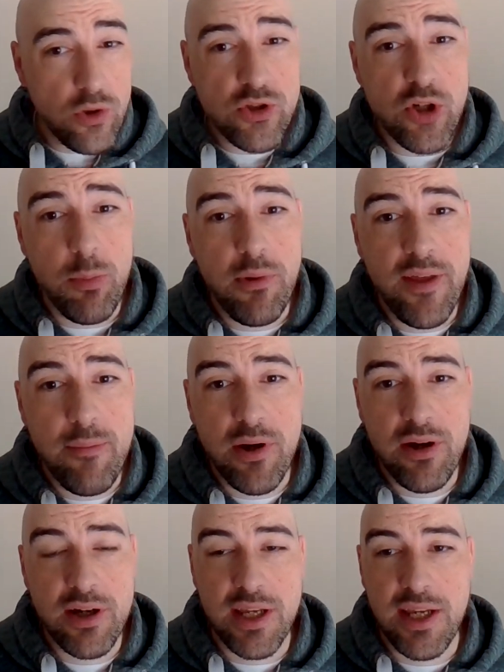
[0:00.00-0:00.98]
top of their
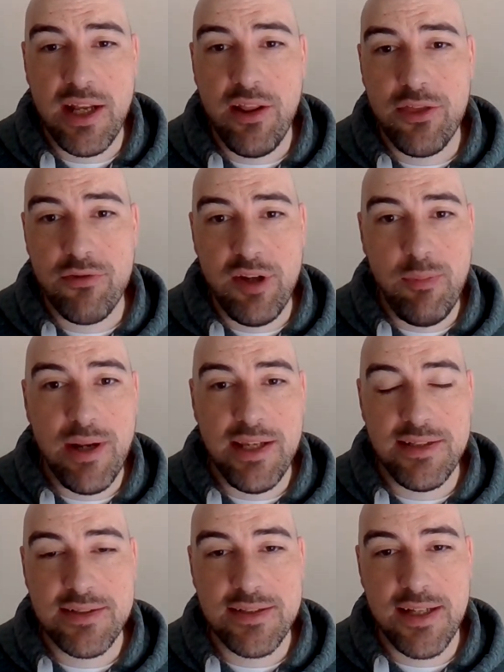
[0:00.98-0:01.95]
market and three
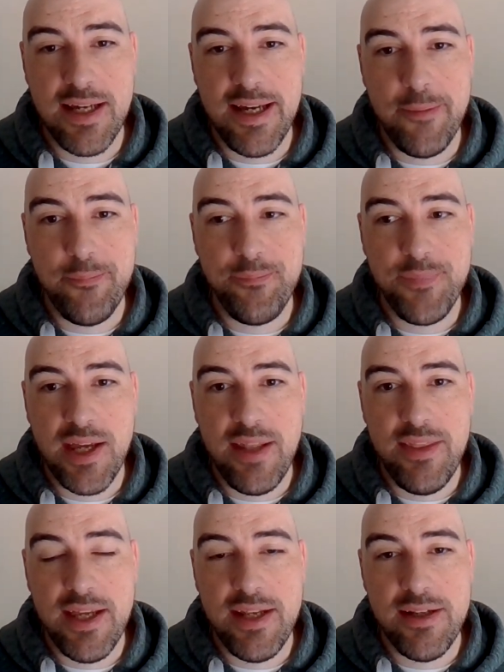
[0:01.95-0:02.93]
placed,
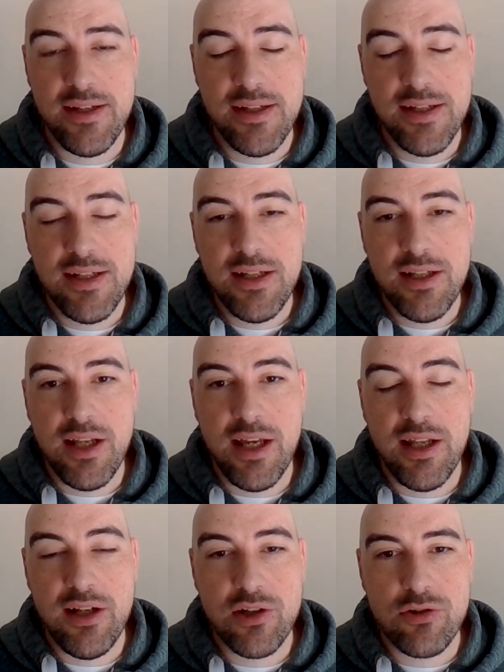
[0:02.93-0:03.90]
and then
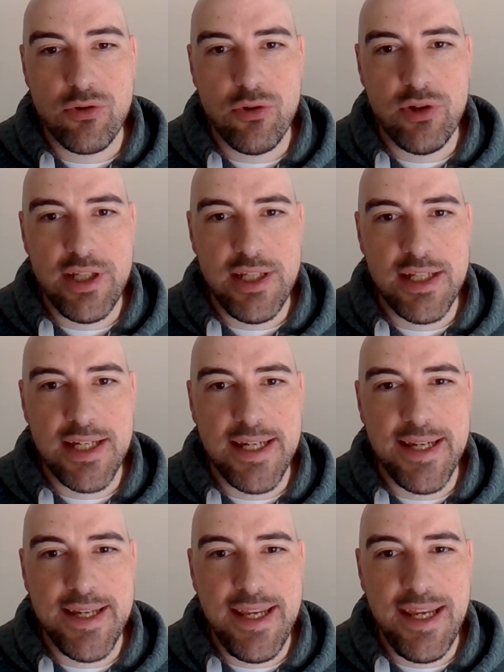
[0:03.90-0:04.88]
LaCroix
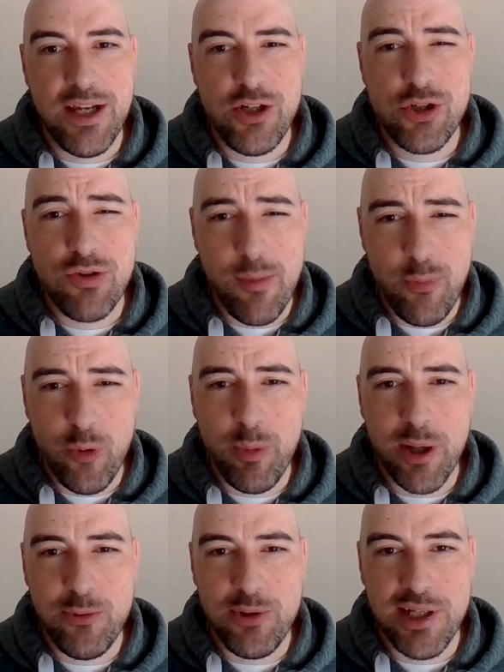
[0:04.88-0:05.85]
hit a treble
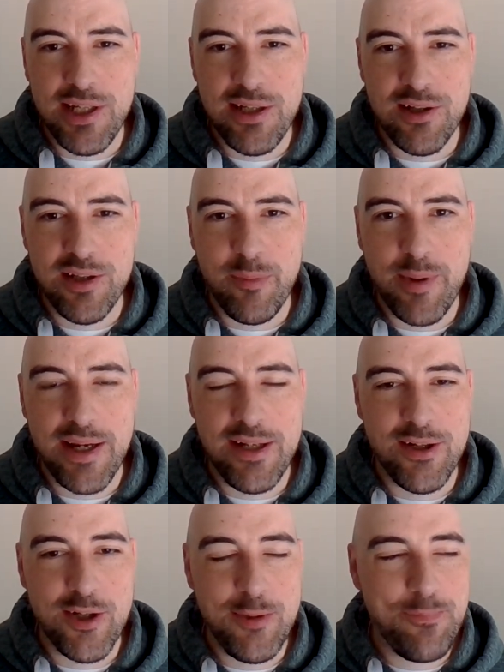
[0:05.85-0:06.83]
bogey on the back
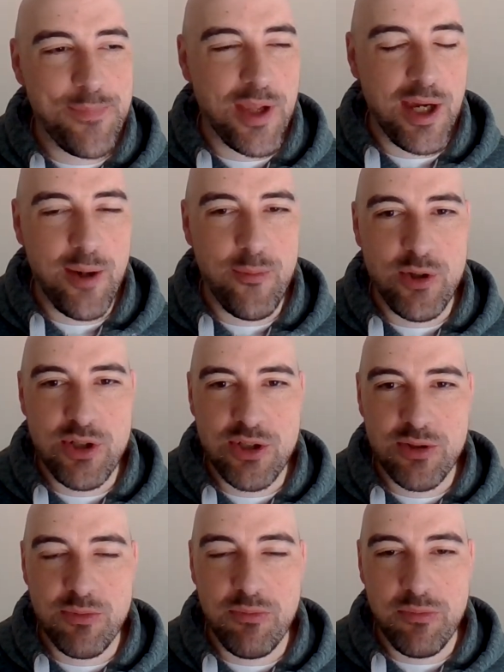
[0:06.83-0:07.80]
nine,
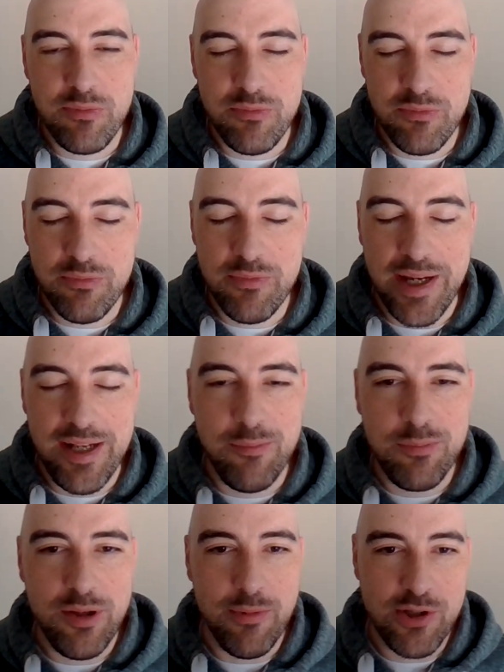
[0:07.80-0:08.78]
which made him
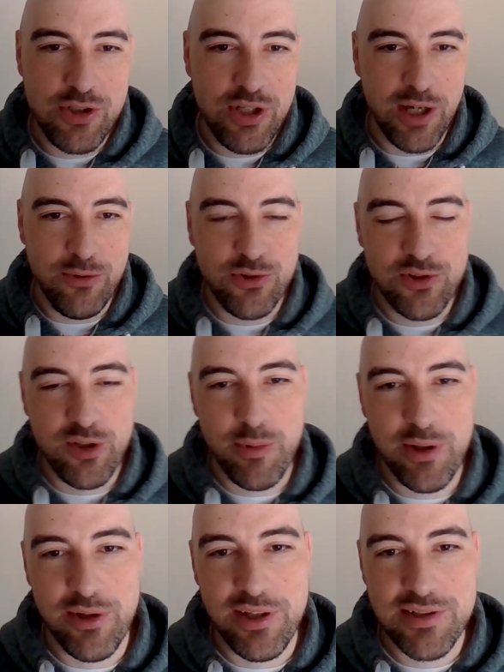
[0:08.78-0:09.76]
pretty much toast, to
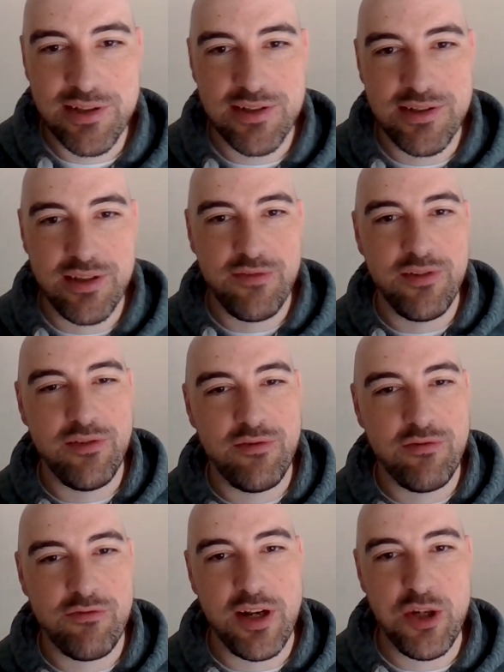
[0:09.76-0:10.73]
be honest, because the
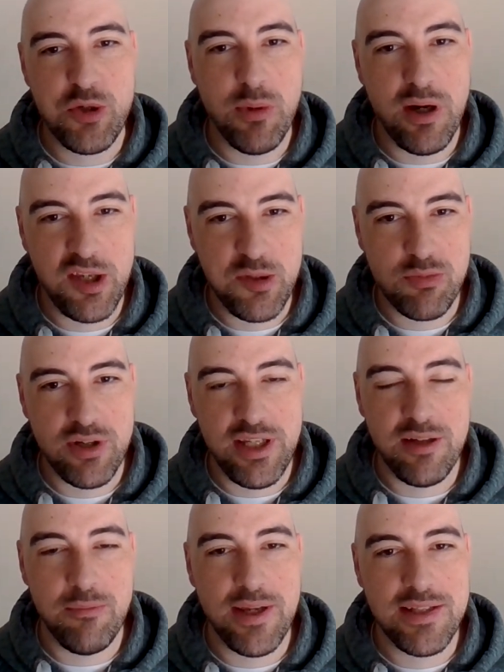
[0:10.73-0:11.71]
French market's pretty
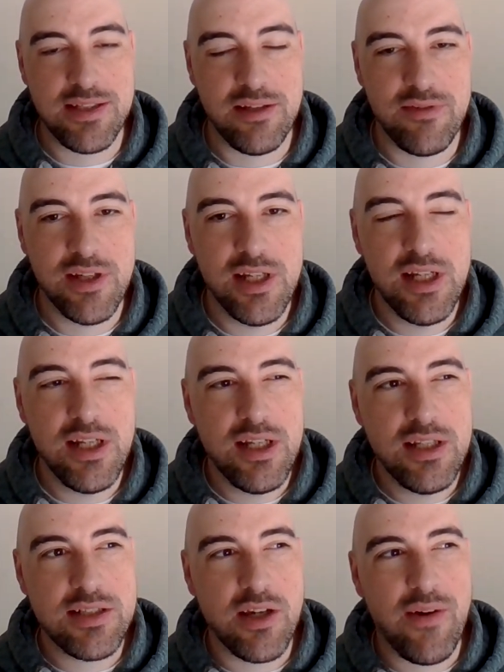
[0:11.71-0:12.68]
competitive.
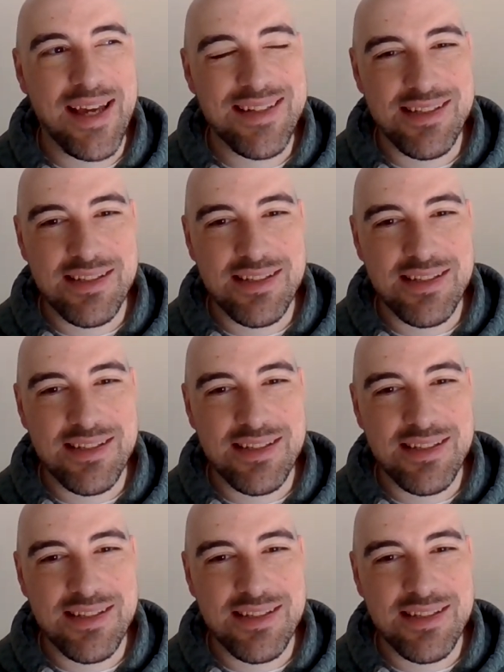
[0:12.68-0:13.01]
So as it